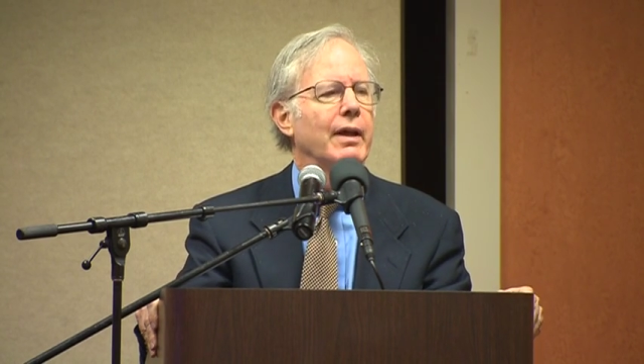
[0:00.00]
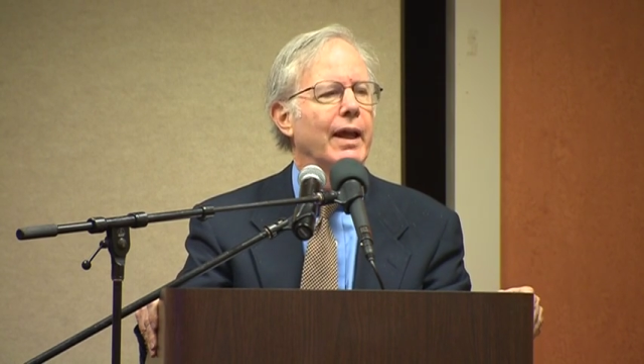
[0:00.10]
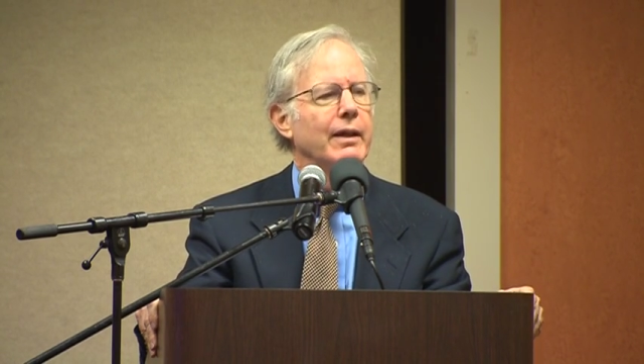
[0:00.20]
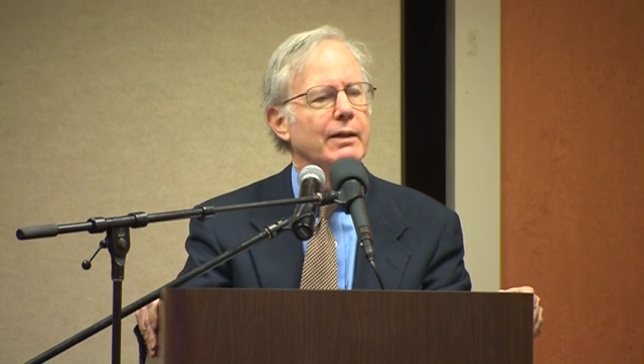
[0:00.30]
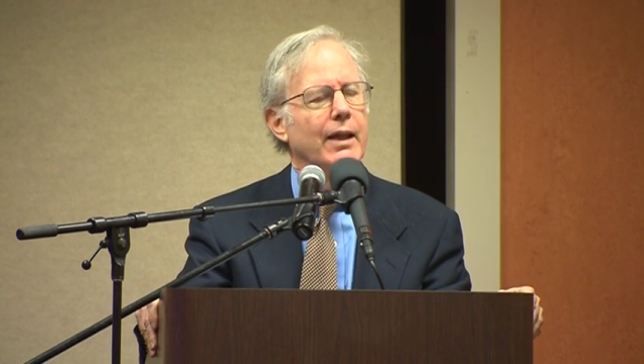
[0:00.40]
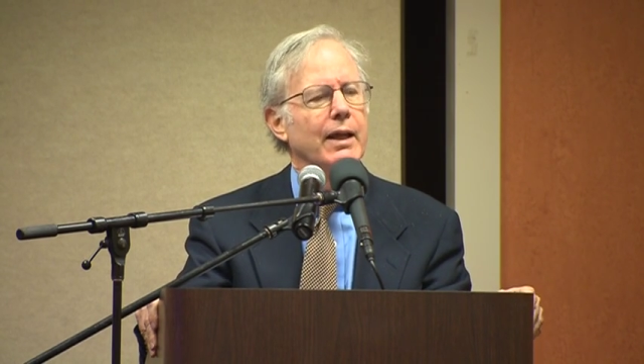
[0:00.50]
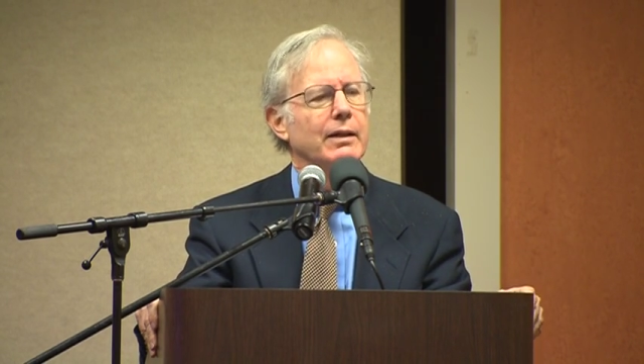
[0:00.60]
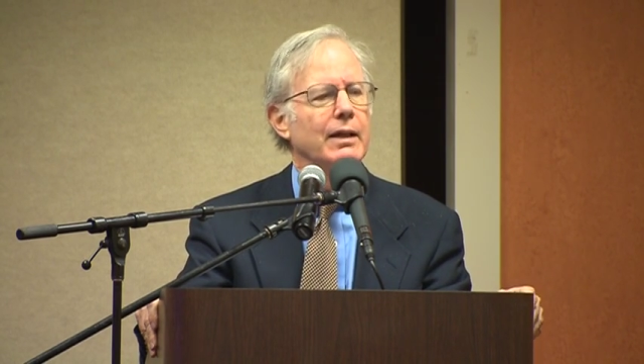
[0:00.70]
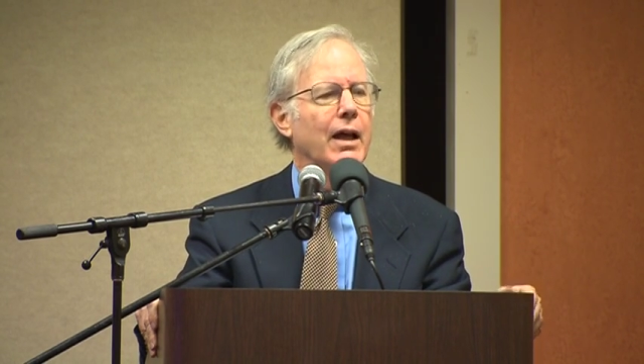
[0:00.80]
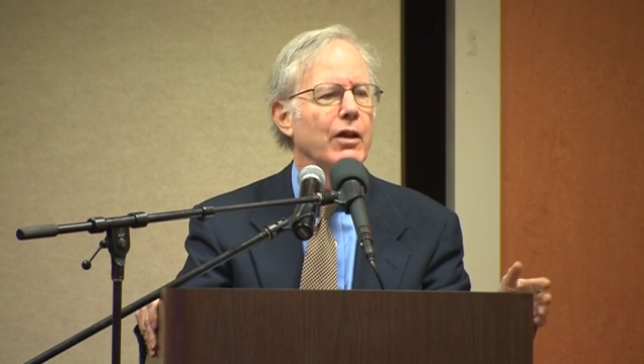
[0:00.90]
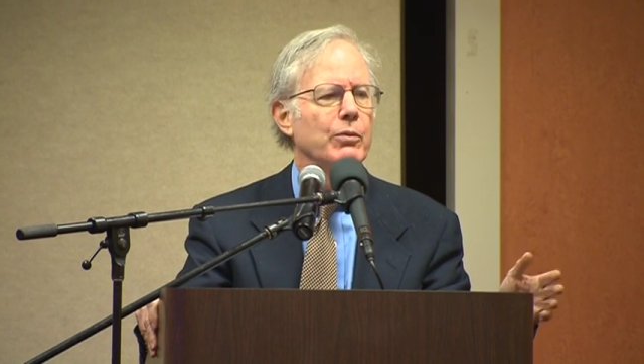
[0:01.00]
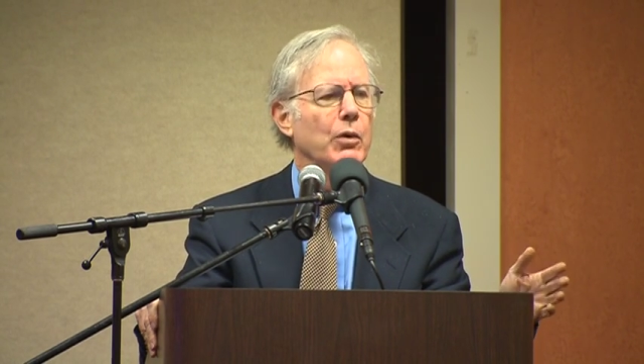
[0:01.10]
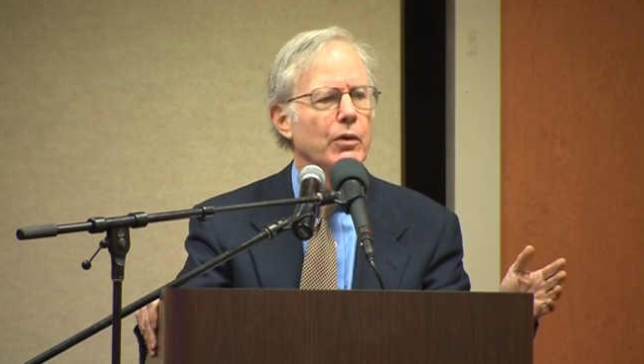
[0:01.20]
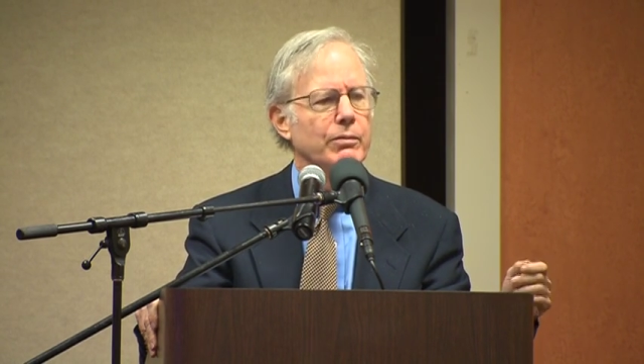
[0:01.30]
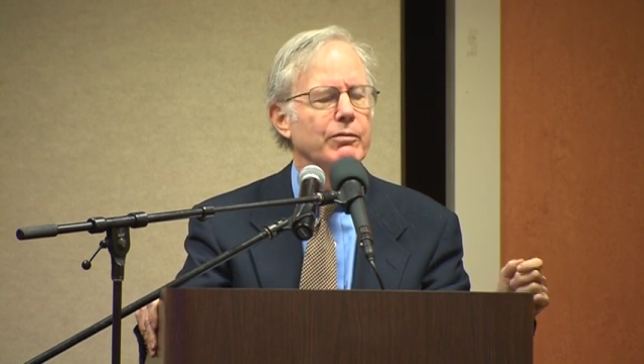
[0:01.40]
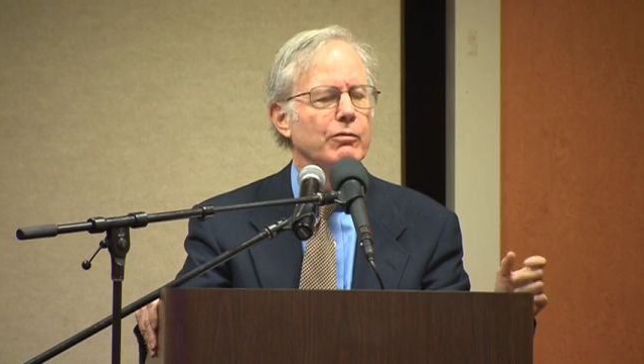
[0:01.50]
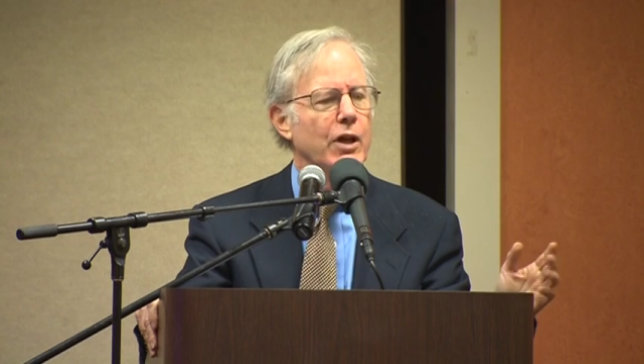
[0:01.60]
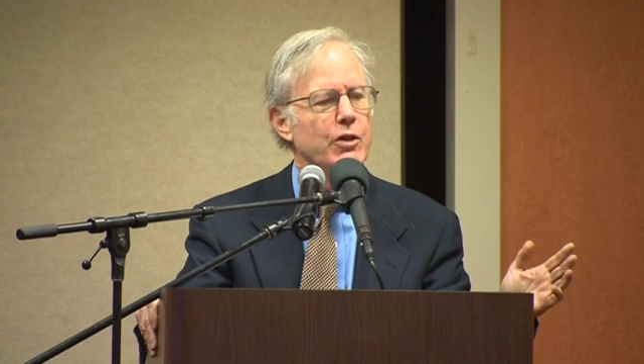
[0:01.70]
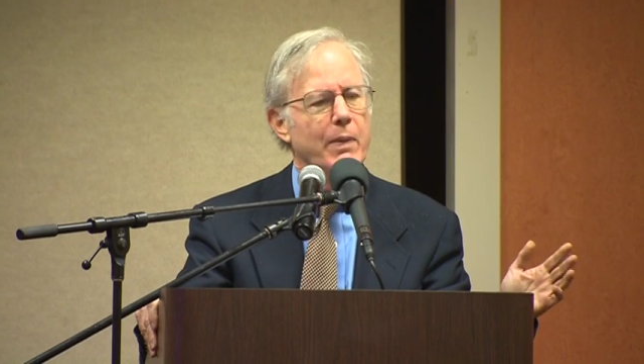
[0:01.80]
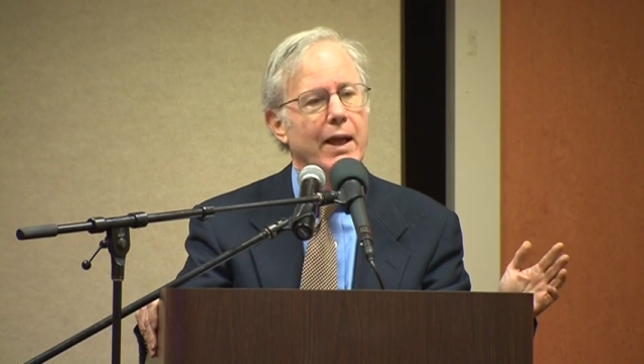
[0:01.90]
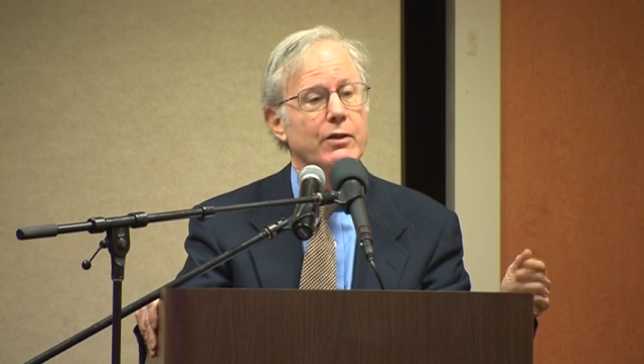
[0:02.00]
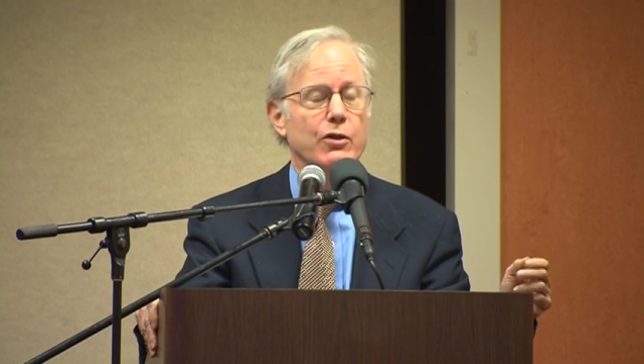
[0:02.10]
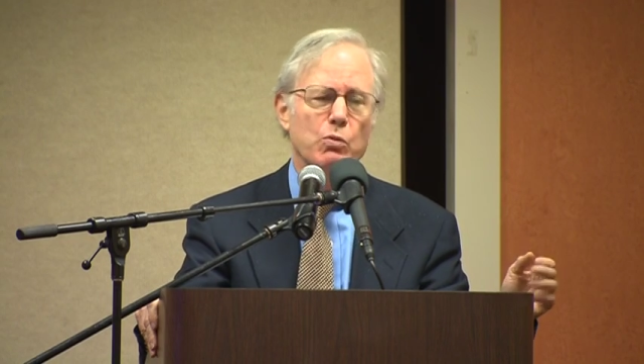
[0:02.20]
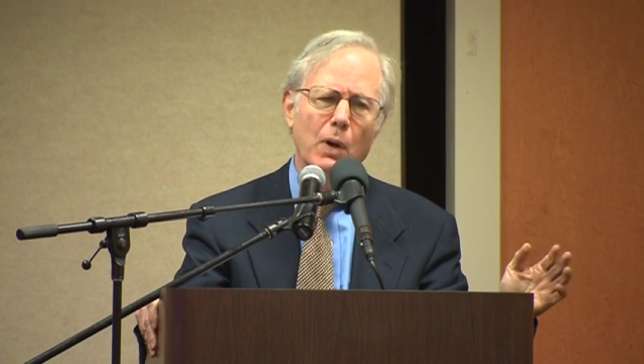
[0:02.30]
And Oswald writes back and says,